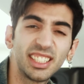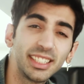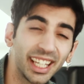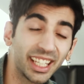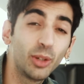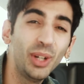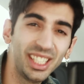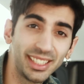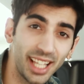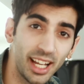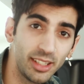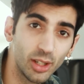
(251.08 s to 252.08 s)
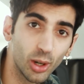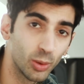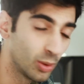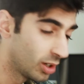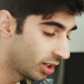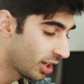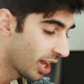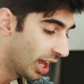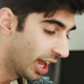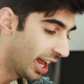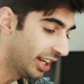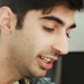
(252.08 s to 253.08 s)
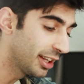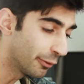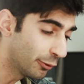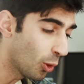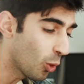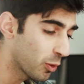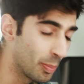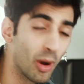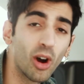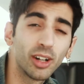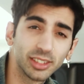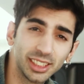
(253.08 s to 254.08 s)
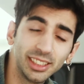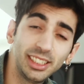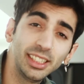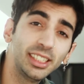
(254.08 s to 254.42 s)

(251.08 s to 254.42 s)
is the crescendo. And in the fourth part,